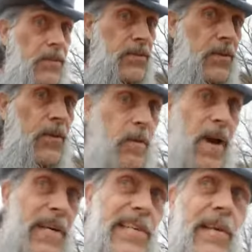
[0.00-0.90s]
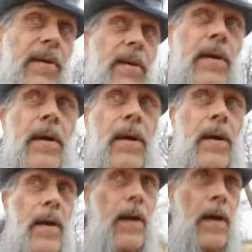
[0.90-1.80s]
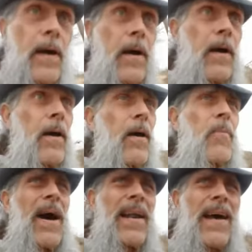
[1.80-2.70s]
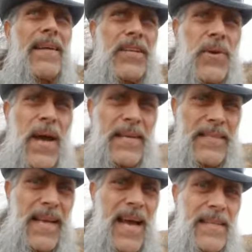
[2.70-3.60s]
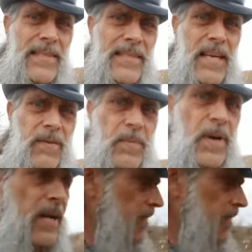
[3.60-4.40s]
story, mind you, about how they try to silence everybody,